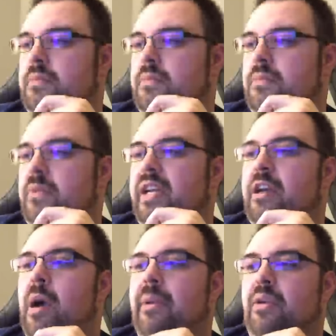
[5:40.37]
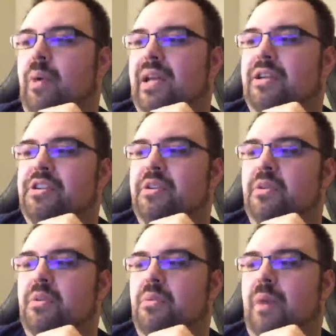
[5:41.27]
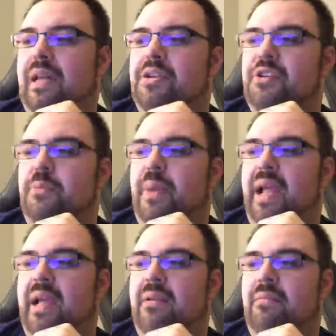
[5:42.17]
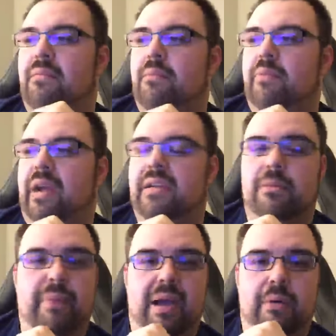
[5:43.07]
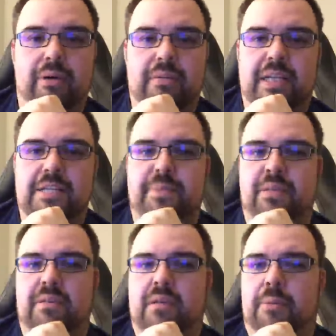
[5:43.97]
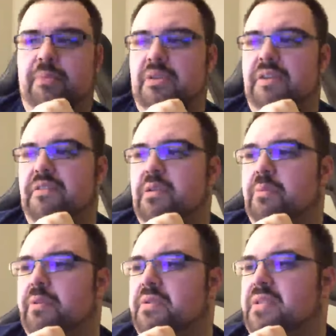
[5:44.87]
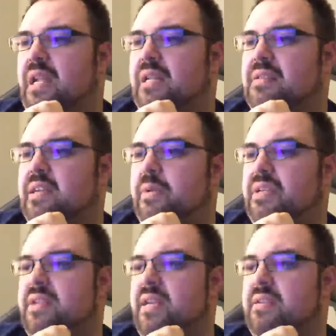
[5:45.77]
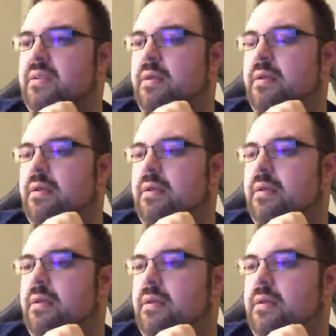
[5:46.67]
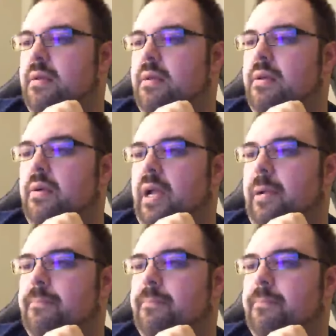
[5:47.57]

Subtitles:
wait, Comic, why did you ban Brandon Bauer? He's been a pretty frequent person. I didn't see what he says. Okay.